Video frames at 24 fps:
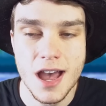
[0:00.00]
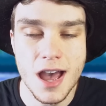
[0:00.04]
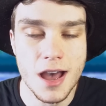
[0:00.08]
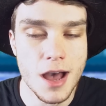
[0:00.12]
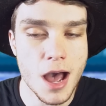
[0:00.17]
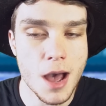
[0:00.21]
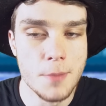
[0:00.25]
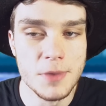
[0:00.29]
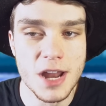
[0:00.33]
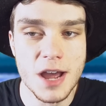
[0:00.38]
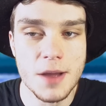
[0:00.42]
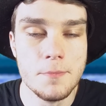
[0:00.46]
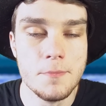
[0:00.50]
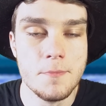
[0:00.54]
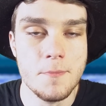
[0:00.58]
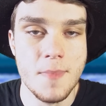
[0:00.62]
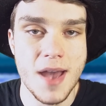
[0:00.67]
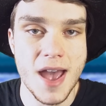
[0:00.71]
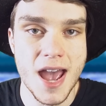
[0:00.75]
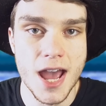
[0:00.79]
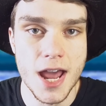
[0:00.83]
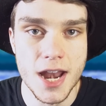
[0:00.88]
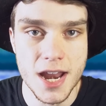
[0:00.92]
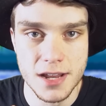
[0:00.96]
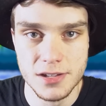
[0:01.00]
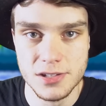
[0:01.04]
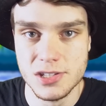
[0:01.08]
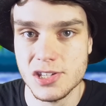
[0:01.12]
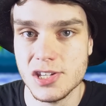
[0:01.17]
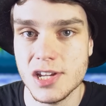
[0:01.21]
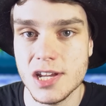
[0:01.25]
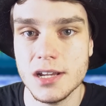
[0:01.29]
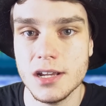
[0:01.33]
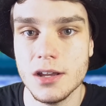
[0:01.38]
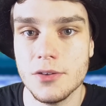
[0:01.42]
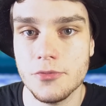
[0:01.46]
I'm not mad at
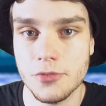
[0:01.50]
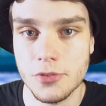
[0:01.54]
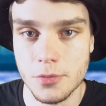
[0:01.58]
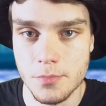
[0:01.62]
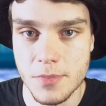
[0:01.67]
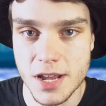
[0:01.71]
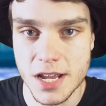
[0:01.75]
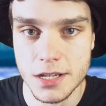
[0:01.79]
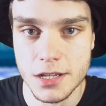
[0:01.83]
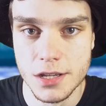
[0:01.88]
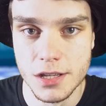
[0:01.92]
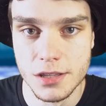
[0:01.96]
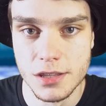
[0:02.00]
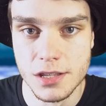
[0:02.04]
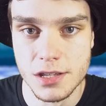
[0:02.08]
Sega for making